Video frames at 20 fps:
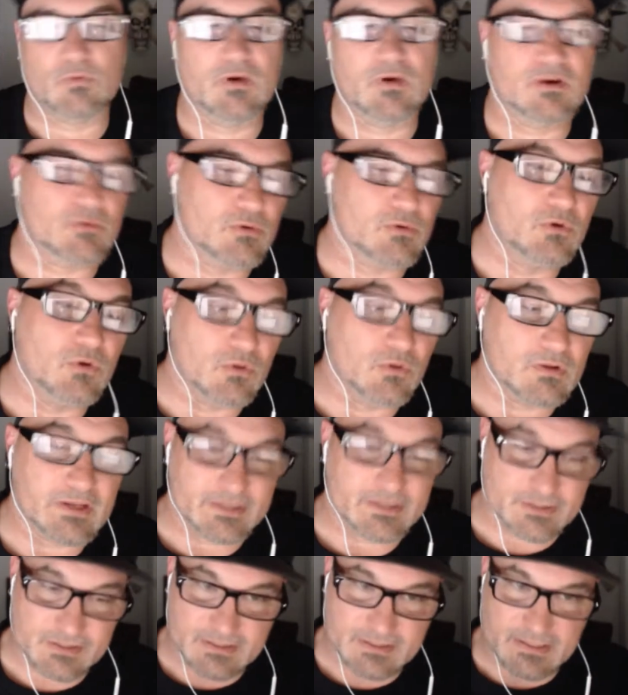one rule,
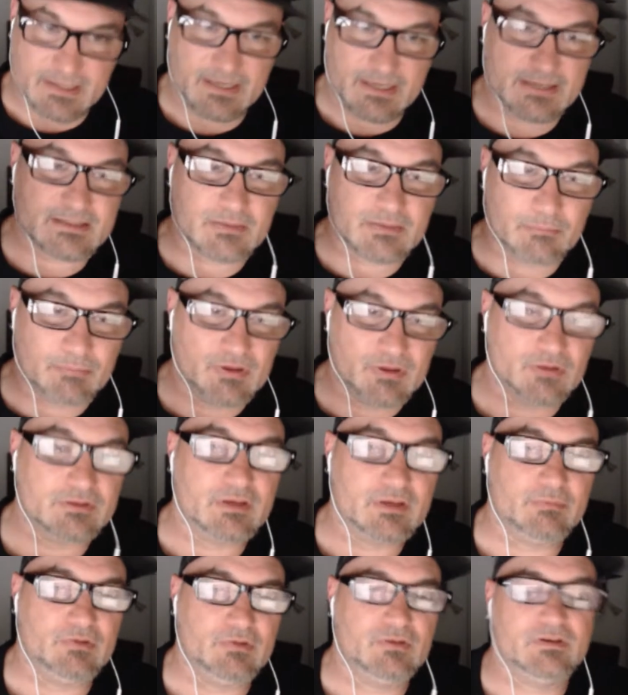like you said, is to build
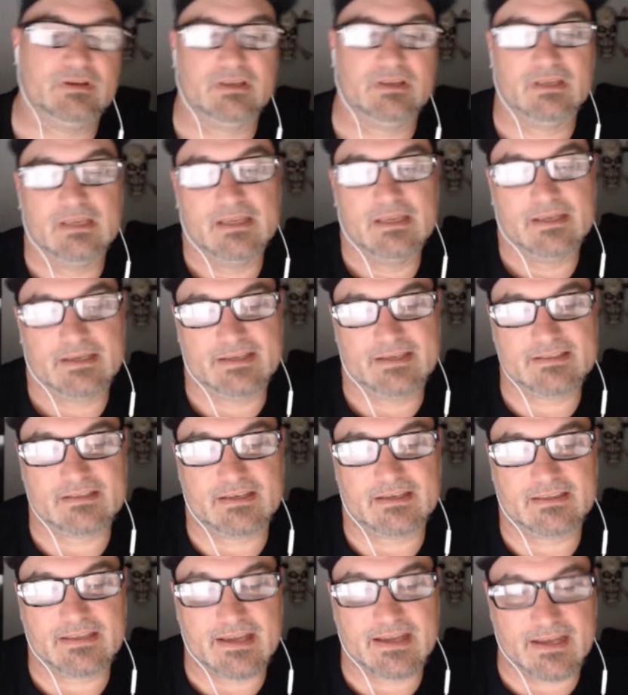community. He's
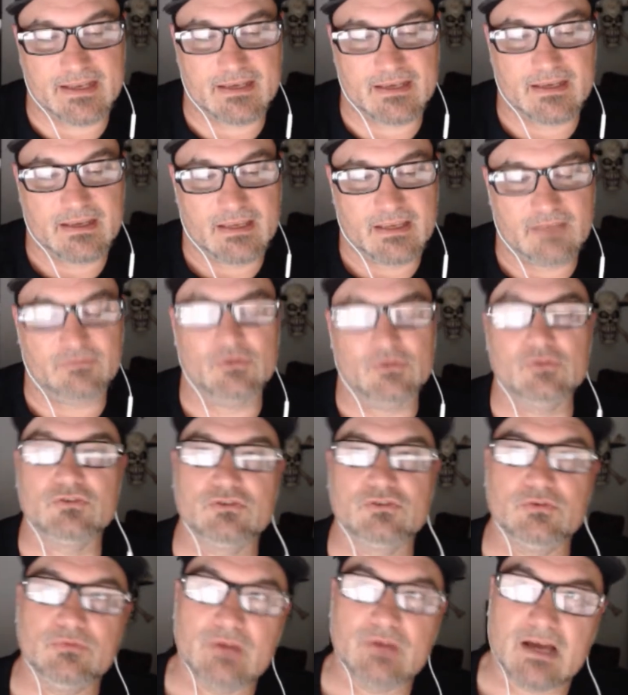like, that if you
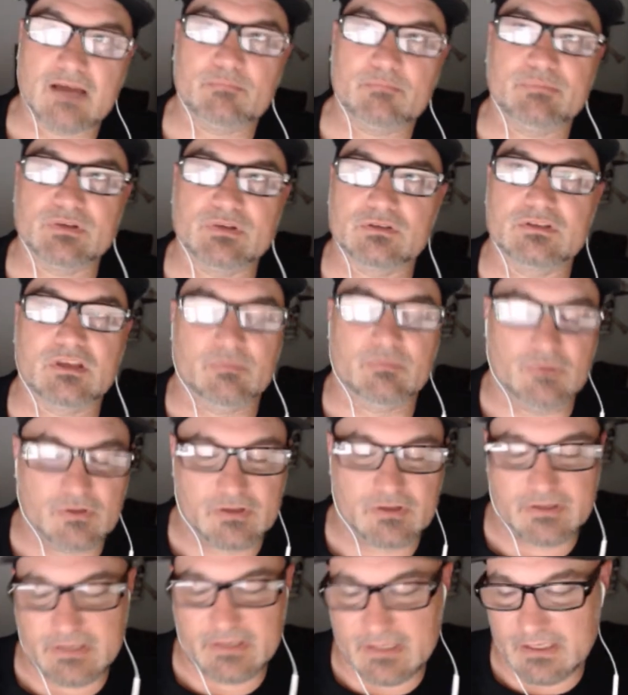do not build
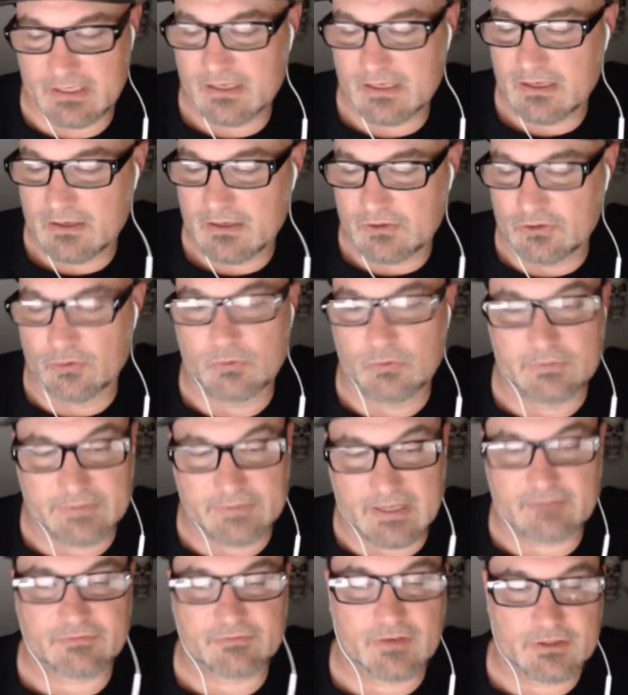community, you will
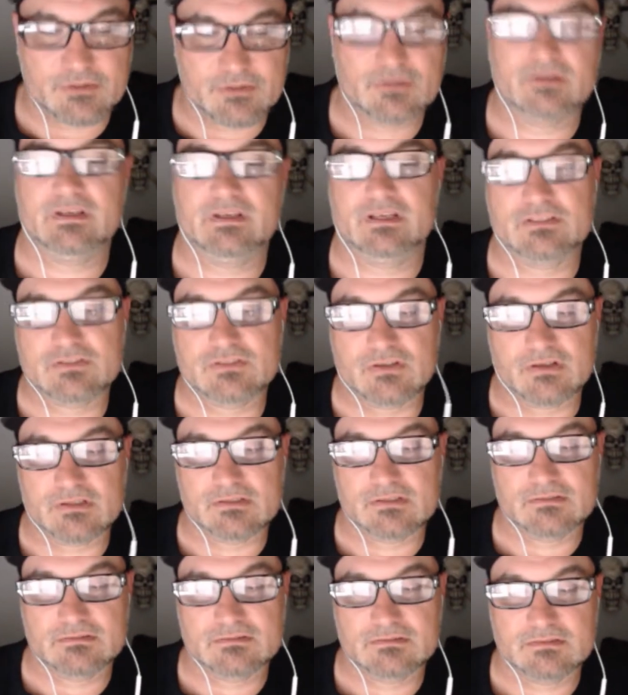not fund your
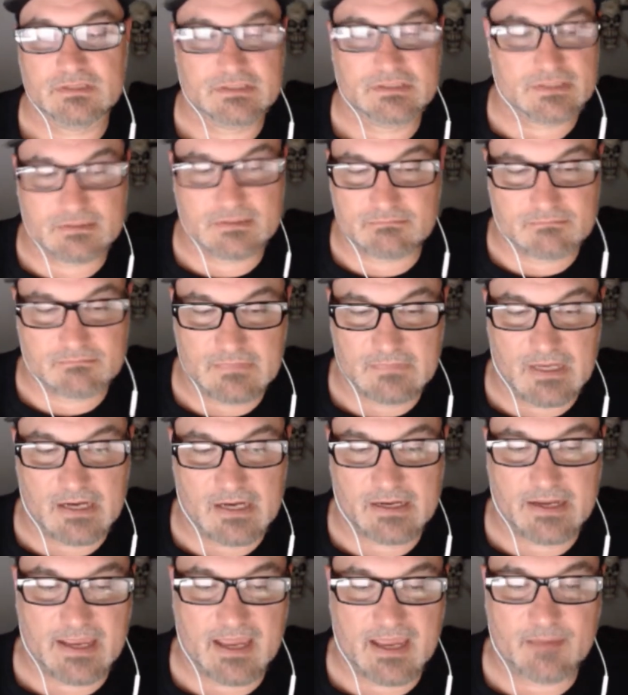Kickstarter. It's just
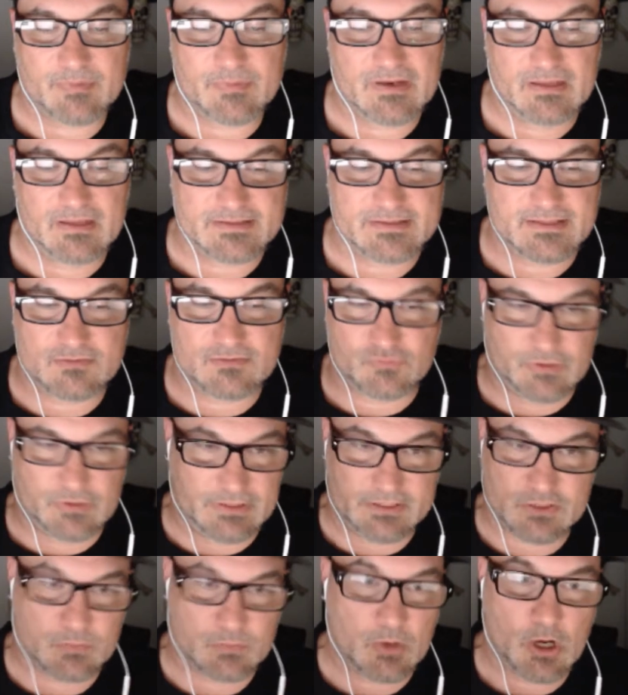unless it's
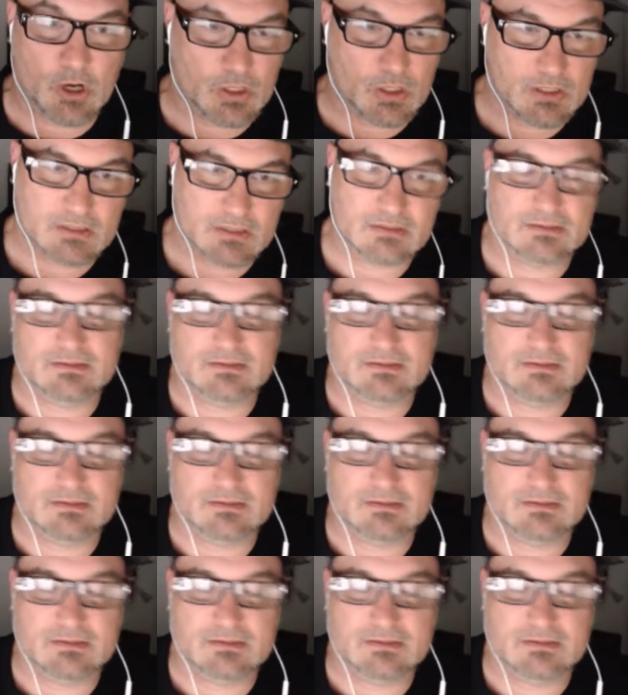really small.